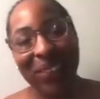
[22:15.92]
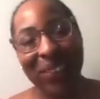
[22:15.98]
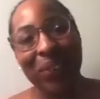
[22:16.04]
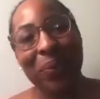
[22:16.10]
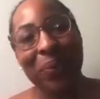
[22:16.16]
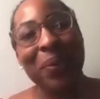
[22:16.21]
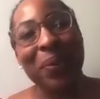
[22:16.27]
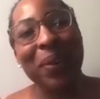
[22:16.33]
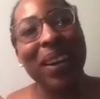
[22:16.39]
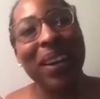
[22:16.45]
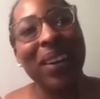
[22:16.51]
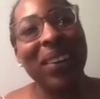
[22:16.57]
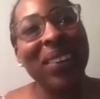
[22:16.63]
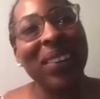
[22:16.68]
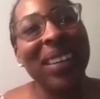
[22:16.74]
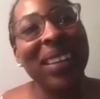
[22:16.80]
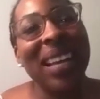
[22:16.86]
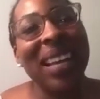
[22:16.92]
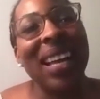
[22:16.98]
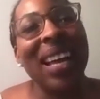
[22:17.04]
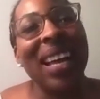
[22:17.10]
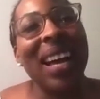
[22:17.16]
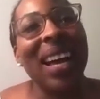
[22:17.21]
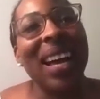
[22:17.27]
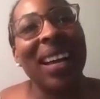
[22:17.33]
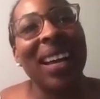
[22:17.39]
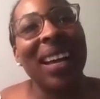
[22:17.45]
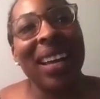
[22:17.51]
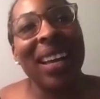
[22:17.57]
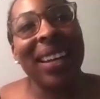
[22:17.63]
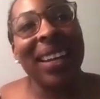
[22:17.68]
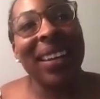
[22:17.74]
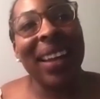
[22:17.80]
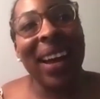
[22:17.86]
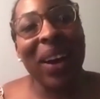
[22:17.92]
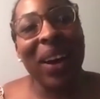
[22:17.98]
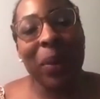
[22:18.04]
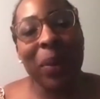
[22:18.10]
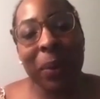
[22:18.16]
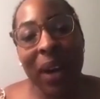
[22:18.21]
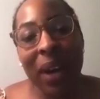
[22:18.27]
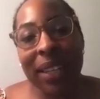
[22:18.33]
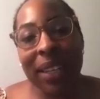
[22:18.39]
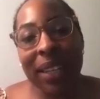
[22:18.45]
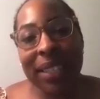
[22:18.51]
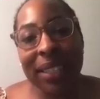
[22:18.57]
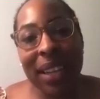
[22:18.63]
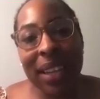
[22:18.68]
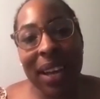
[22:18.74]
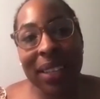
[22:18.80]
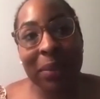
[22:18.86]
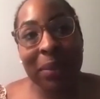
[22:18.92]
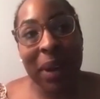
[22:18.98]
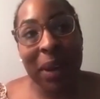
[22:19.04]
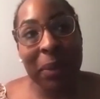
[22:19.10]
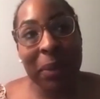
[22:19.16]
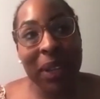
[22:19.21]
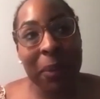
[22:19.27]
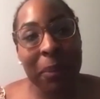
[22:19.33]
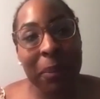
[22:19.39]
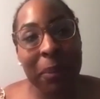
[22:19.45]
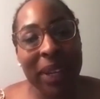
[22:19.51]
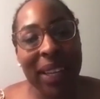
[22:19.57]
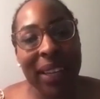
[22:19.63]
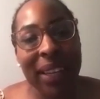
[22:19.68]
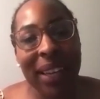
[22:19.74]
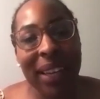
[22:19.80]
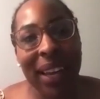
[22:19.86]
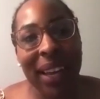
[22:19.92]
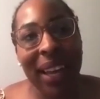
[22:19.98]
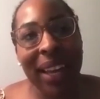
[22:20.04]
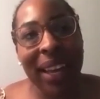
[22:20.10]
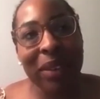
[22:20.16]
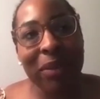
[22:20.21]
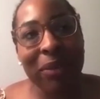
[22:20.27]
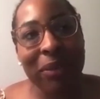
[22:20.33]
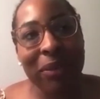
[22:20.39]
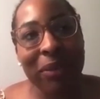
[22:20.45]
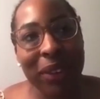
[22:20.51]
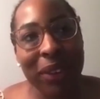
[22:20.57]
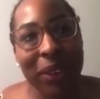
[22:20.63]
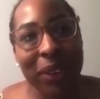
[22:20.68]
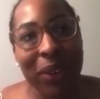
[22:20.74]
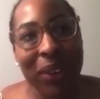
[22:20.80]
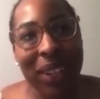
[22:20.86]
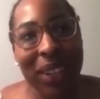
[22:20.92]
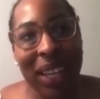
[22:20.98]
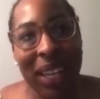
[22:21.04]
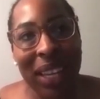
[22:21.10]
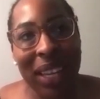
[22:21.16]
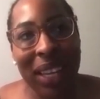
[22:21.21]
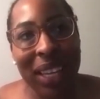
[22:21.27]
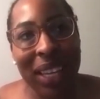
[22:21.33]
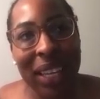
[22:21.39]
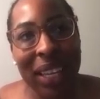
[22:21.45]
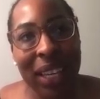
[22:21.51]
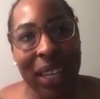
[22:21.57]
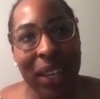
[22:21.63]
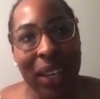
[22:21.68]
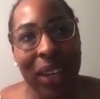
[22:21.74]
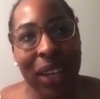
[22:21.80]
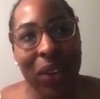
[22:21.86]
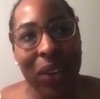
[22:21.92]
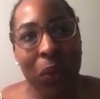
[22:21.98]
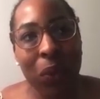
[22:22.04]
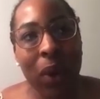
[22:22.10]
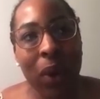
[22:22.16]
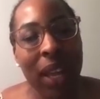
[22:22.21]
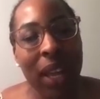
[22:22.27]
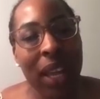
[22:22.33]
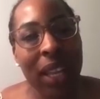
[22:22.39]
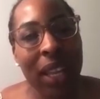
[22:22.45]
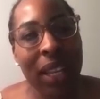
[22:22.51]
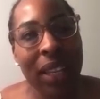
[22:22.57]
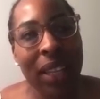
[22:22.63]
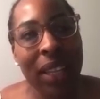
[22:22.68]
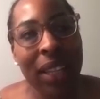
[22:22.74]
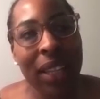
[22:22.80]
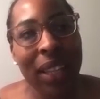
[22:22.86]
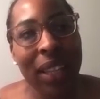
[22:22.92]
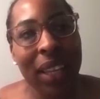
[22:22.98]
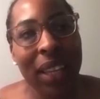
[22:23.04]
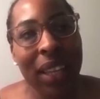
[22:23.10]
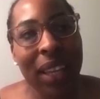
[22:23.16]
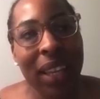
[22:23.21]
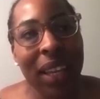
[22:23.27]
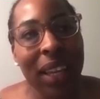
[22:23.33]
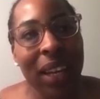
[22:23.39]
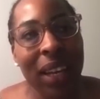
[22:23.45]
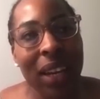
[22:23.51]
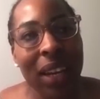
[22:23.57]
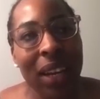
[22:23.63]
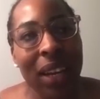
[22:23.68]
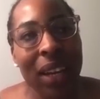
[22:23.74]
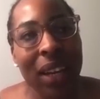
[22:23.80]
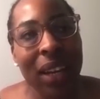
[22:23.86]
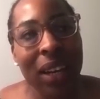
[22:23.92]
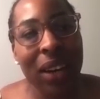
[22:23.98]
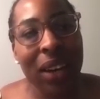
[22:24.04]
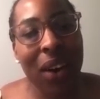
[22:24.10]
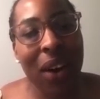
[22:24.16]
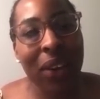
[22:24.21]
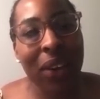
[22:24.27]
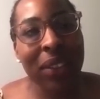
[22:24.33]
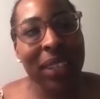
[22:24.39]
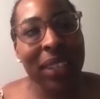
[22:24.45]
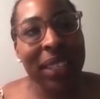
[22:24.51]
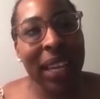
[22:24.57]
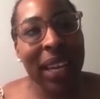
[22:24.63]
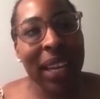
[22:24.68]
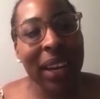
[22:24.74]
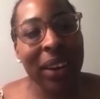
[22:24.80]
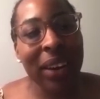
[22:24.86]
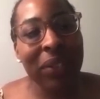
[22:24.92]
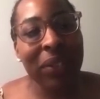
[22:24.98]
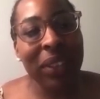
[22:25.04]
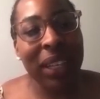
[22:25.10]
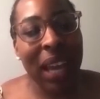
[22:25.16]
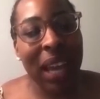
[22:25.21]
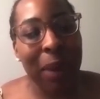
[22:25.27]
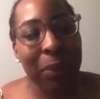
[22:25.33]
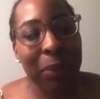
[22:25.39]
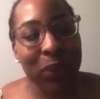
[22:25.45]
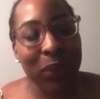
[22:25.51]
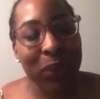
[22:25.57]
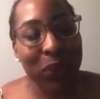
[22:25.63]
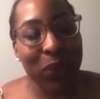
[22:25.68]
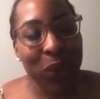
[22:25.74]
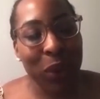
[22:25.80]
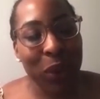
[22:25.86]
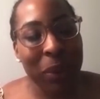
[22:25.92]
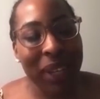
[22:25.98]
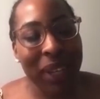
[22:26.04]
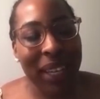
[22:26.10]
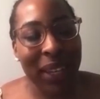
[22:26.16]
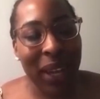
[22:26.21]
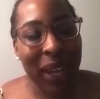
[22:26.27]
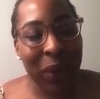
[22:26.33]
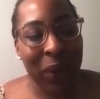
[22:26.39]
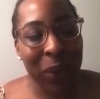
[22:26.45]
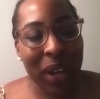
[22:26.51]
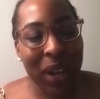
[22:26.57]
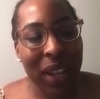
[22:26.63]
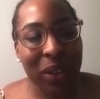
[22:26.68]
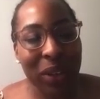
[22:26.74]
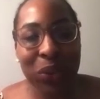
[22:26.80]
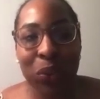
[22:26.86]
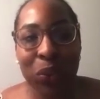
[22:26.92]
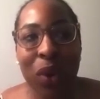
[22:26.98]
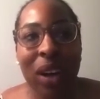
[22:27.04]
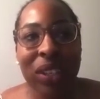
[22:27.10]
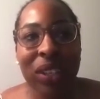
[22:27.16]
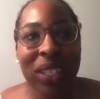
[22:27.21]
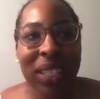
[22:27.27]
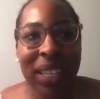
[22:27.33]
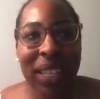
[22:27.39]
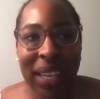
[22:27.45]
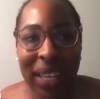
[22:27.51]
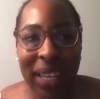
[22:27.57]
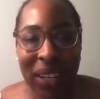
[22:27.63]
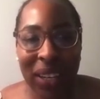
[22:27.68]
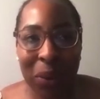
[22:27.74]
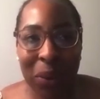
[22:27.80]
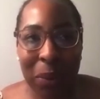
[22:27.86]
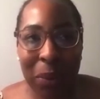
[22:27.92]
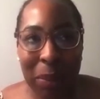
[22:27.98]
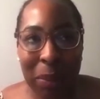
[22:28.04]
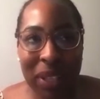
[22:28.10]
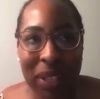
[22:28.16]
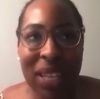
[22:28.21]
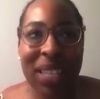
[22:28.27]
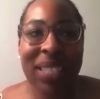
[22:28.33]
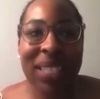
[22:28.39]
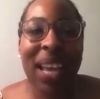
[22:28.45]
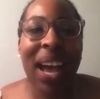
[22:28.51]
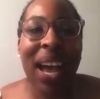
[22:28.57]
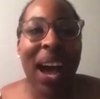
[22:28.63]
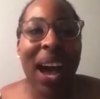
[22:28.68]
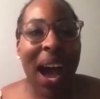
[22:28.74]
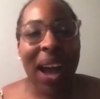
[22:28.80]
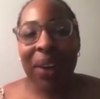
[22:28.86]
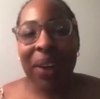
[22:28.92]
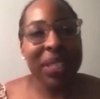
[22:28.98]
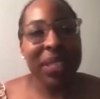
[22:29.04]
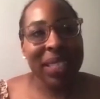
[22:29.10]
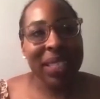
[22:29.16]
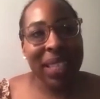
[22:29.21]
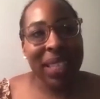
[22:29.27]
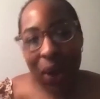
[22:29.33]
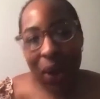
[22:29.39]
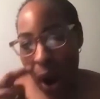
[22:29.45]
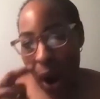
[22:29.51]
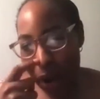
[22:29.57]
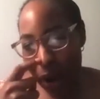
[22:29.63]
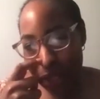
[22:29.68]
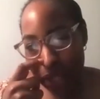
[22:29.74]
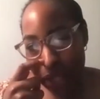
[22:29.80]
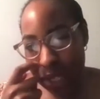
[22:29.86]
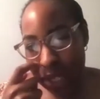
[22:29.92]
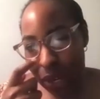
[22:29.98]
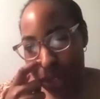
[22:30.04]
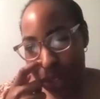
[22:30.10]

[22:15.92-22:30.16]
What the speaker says: Well, and I hope God does not smite me, but I feel like when on the day of the Capitol storming, and while I was watching it here at my place, I was just like, are these